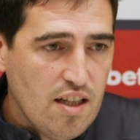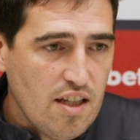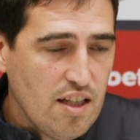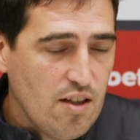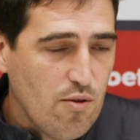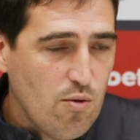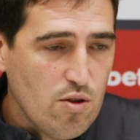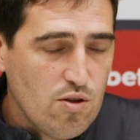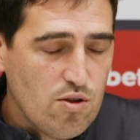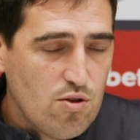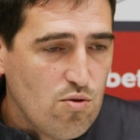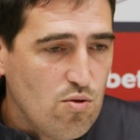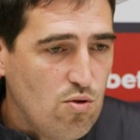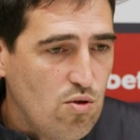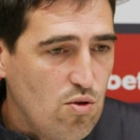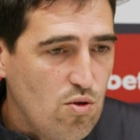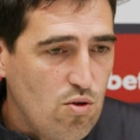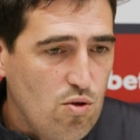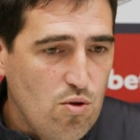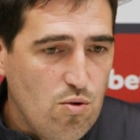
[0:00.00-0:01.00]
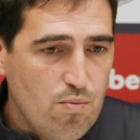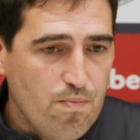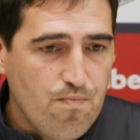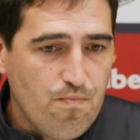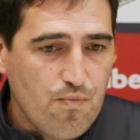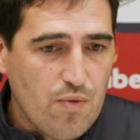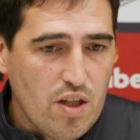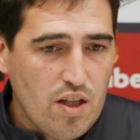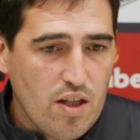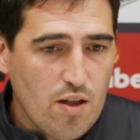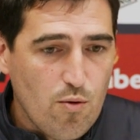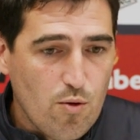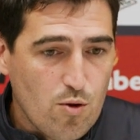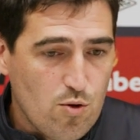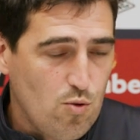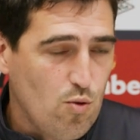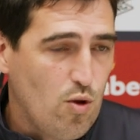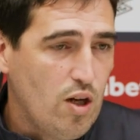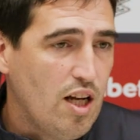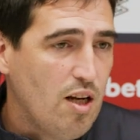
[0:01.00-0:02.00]
He wants
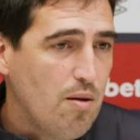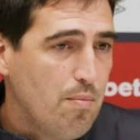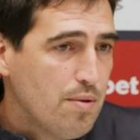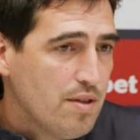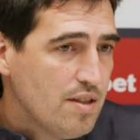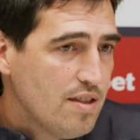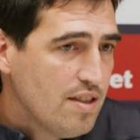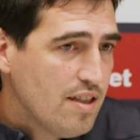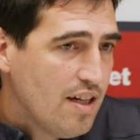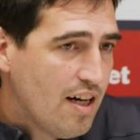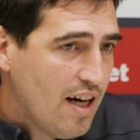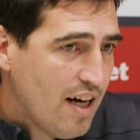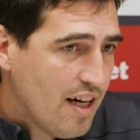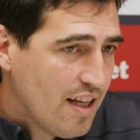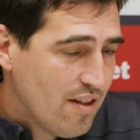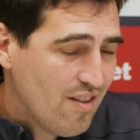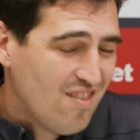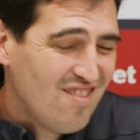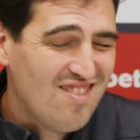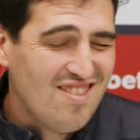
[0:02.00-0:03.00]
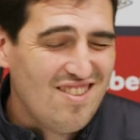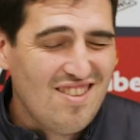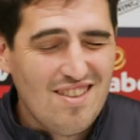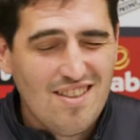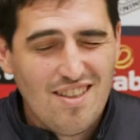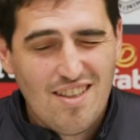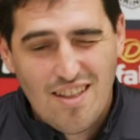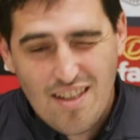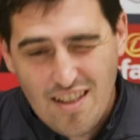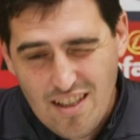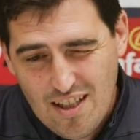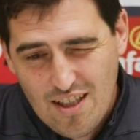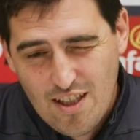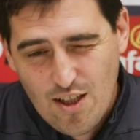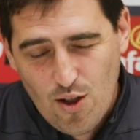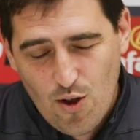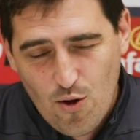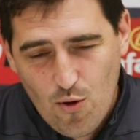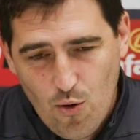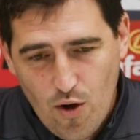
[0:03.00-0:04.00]
to help, and
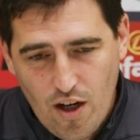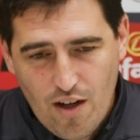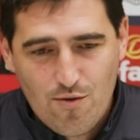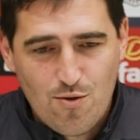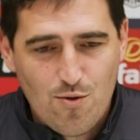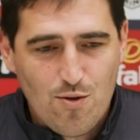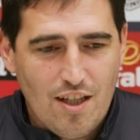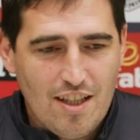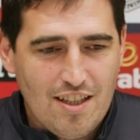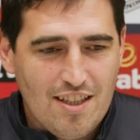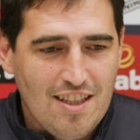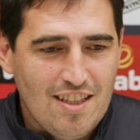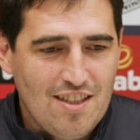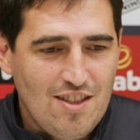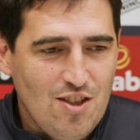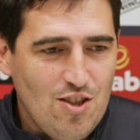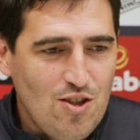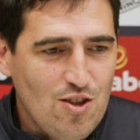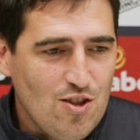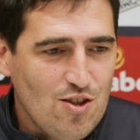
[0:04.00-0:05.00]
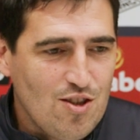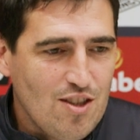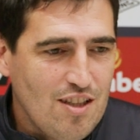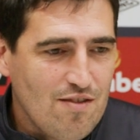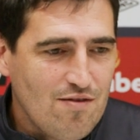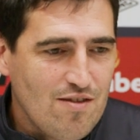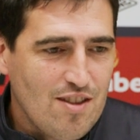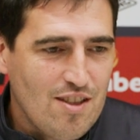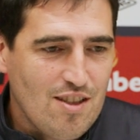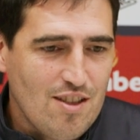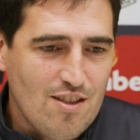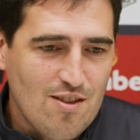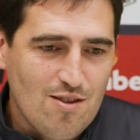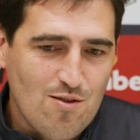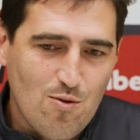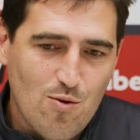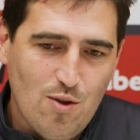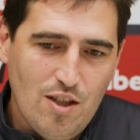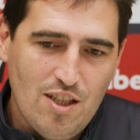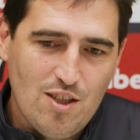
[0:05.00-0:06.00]
we have to take the decision after
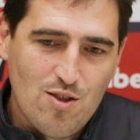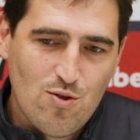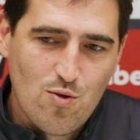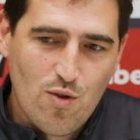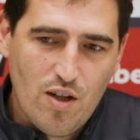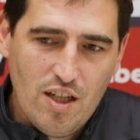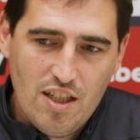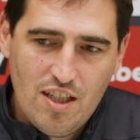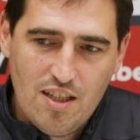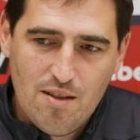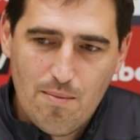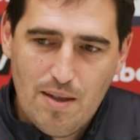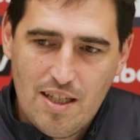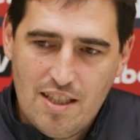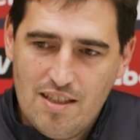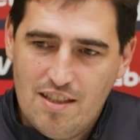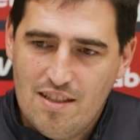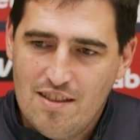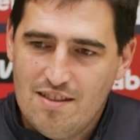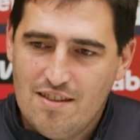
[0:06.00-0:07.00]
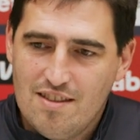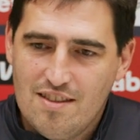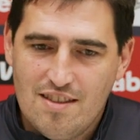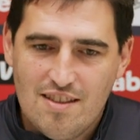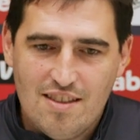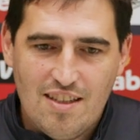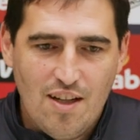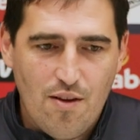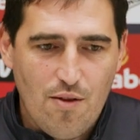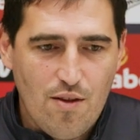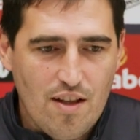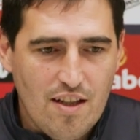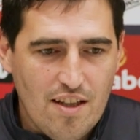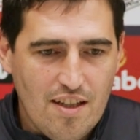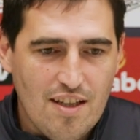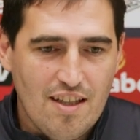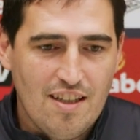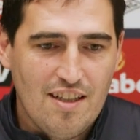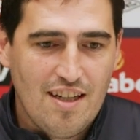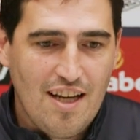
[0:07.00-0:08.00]
today's training. But I
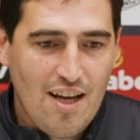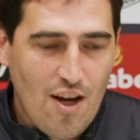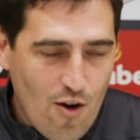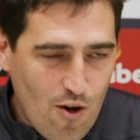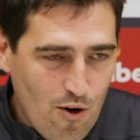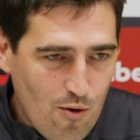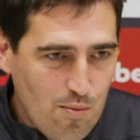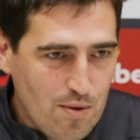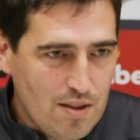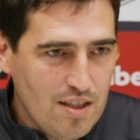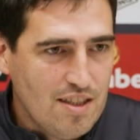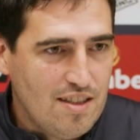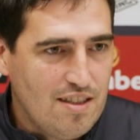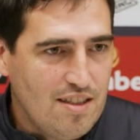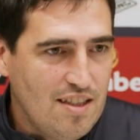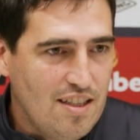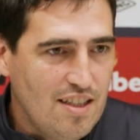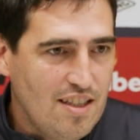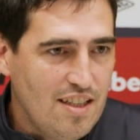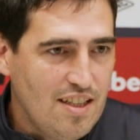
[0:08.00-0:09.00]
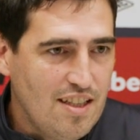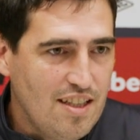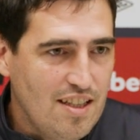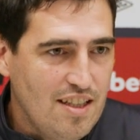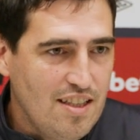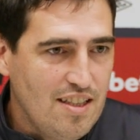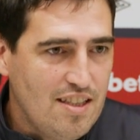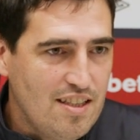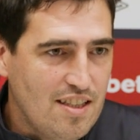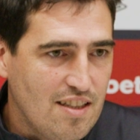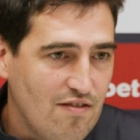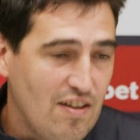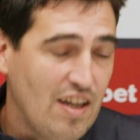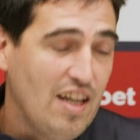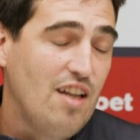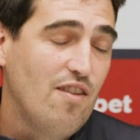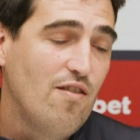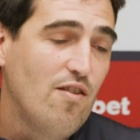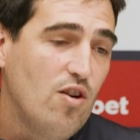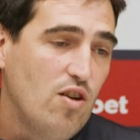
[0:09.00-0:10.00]
think and I hope that he's
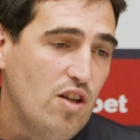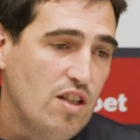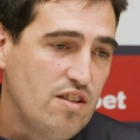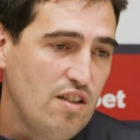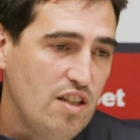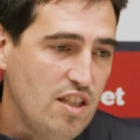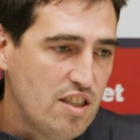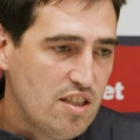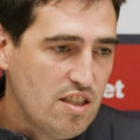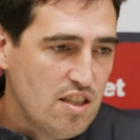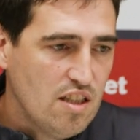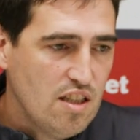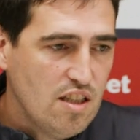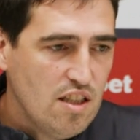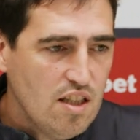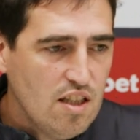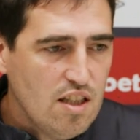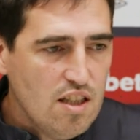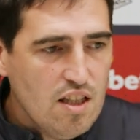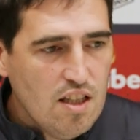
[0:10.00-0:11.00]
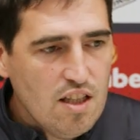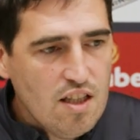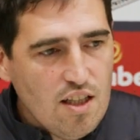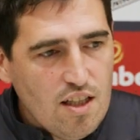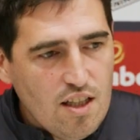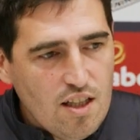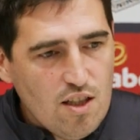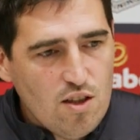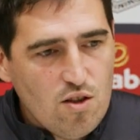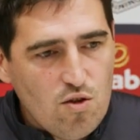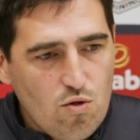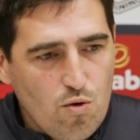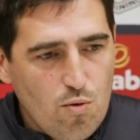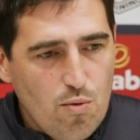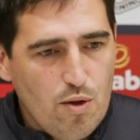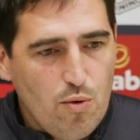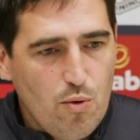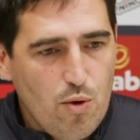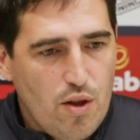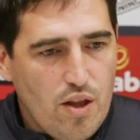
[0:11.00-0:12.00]
available at least to
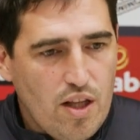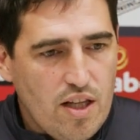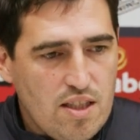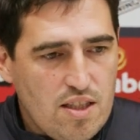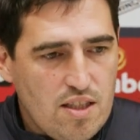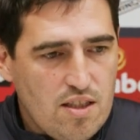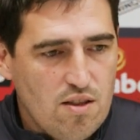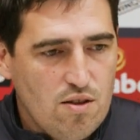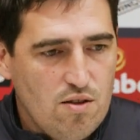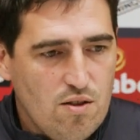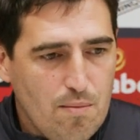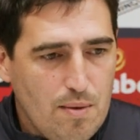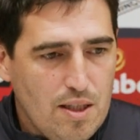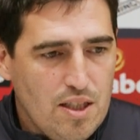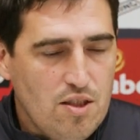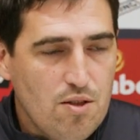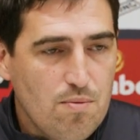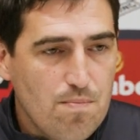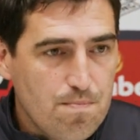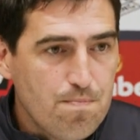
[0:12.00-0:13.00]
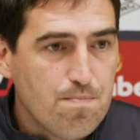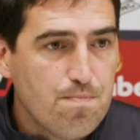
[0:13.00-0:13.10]
be with us on the bench.